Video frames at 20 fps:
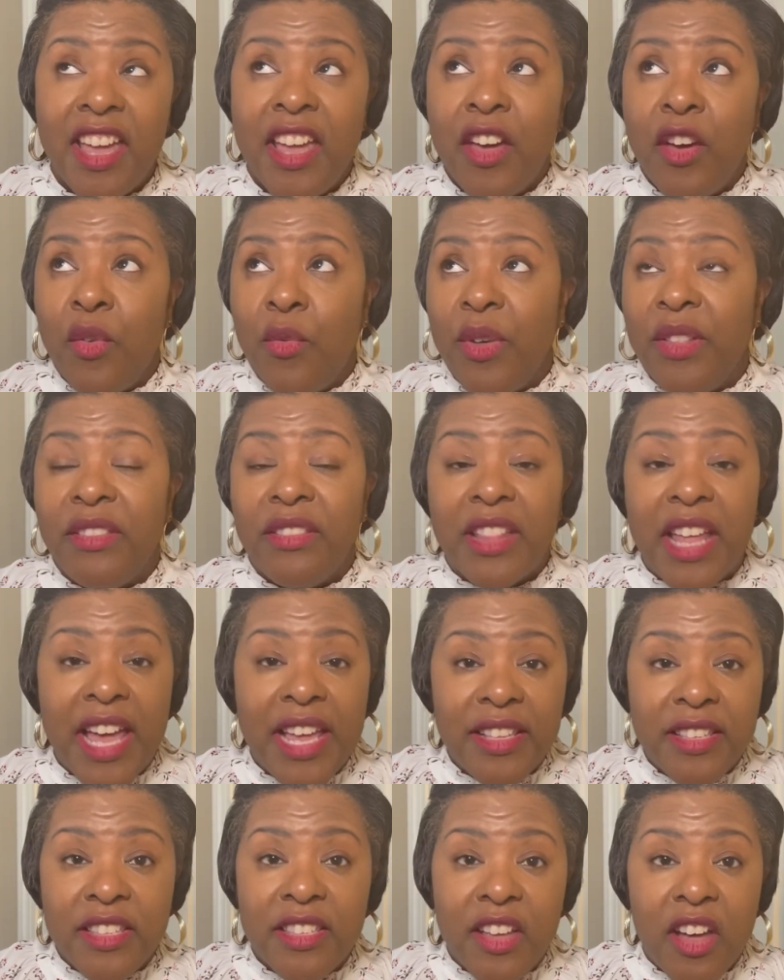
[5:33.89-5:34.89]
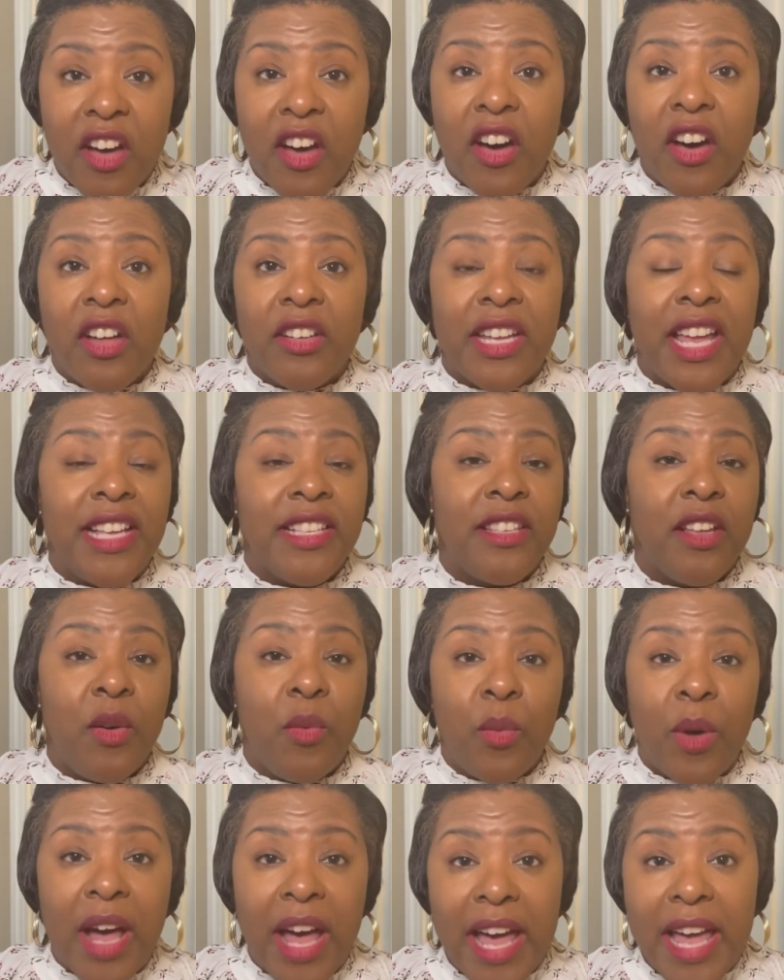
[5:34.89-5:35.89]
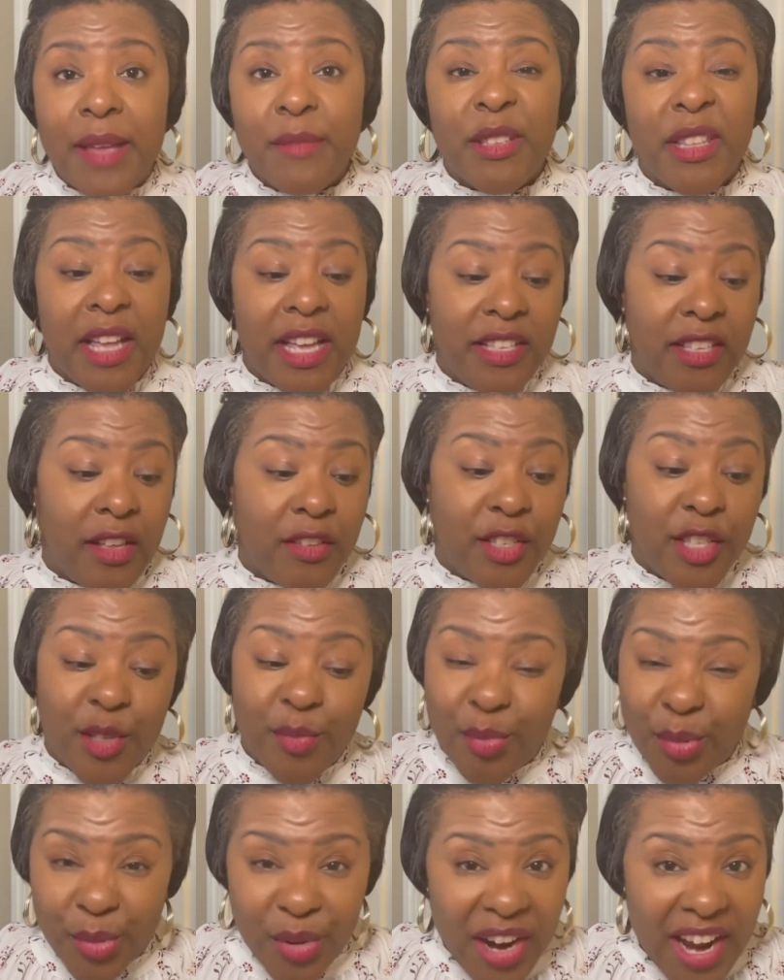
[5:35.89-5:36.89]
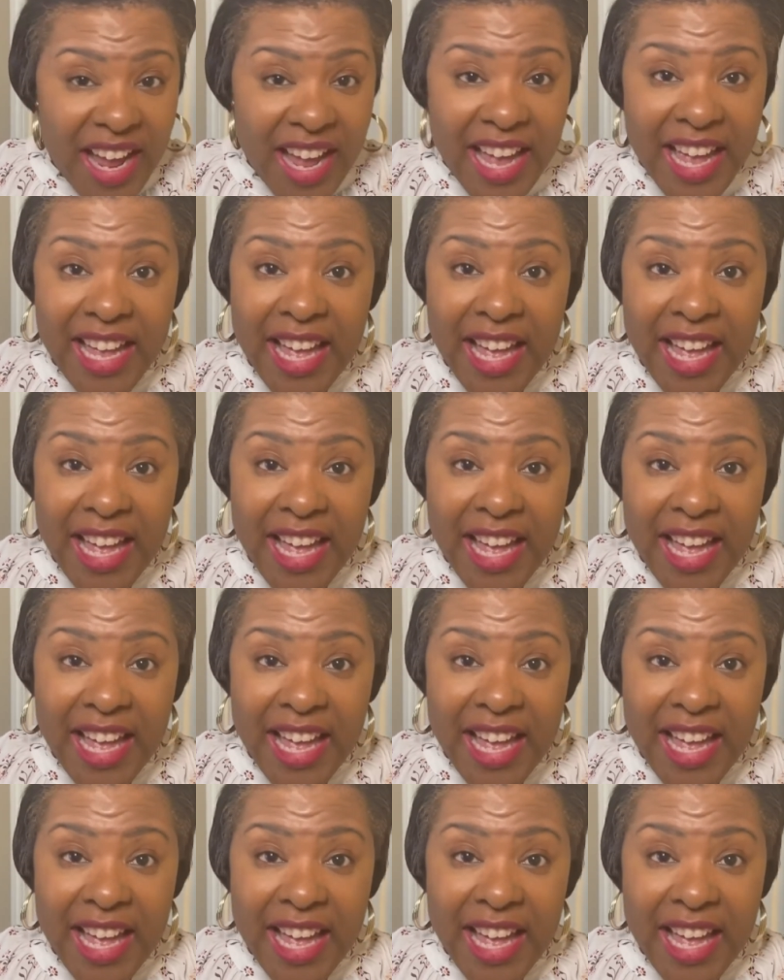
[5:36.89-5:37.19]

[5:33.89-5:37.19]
with Lysol wipes, Lysol spray.